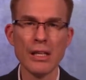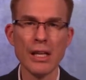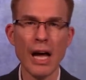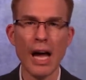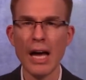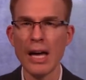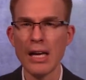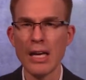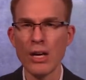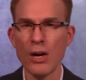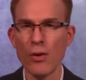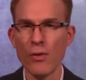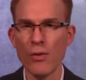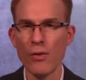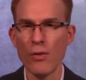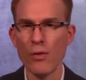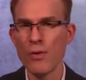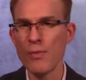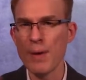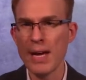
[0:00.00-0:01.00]
uh you know,
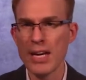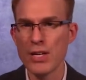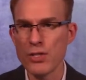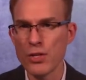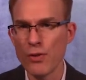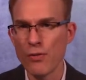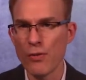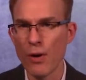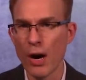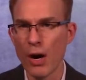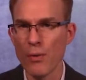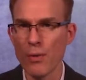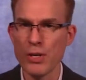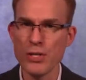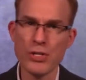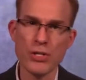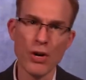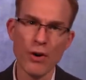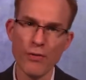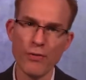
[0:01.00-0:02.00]
we've made it so far with
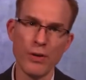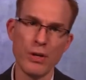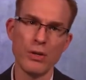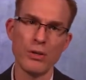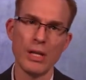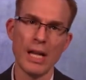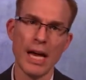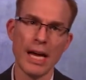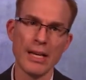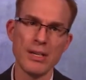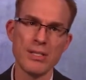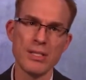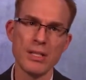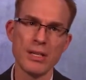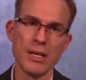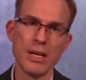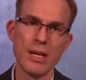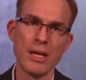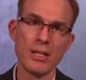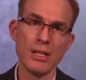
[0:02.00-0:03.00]
so few lines.
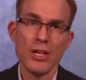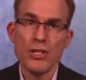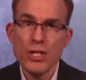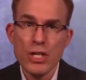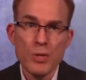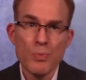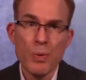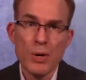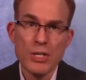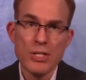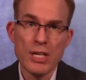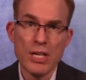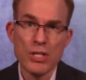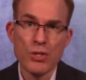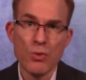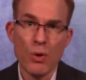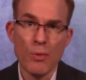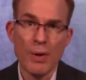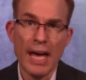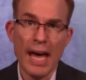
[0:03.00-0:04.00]
Let's just
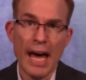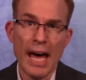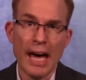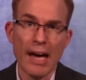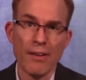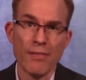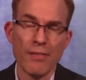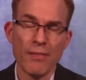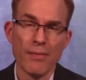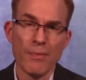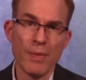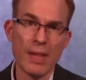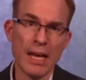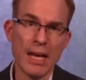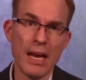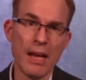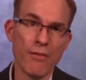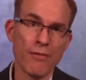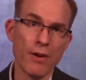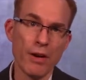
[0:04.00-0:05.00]
persist what we have in
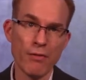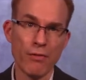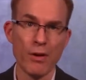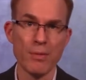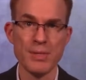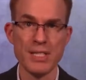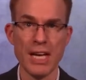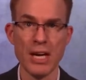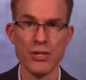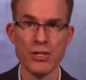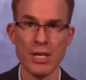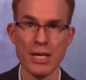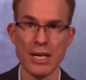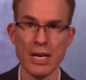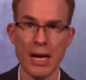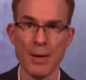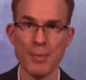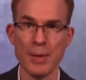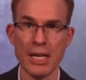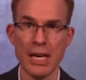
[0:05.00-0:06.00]
a freeform style sheet in
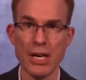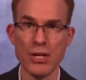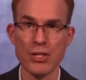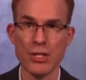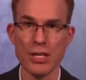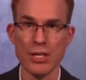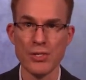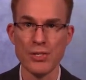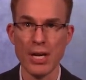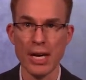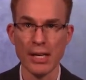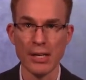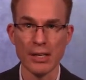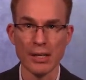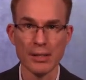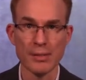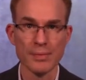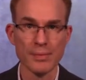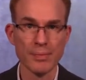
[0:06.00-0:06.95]
application designer.